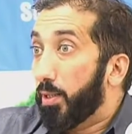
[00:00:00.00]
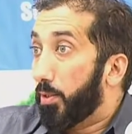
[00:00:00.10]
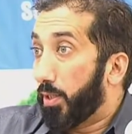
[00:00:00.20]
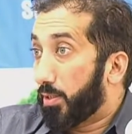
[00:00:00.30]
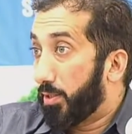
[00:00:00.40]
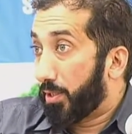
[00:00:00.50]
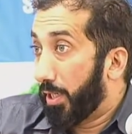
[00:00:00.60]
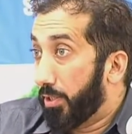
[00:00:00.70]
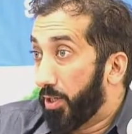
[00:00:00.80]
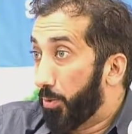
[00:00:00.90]
The
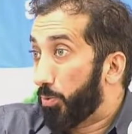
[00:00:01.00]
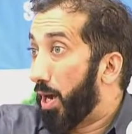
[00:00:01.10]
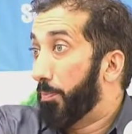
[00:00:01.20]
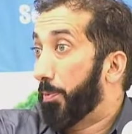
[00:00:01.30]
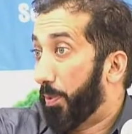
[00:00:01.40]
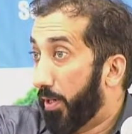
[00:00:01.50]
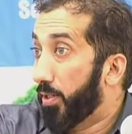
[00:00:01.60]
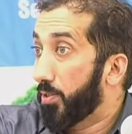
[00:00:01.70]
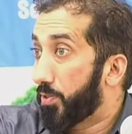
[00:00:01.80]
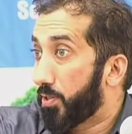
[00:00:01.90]
kid didn't rob the
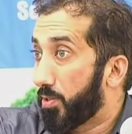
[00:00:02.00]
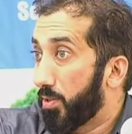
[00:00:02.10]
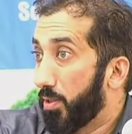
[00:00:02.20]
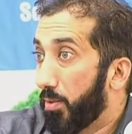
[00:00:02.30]
parents,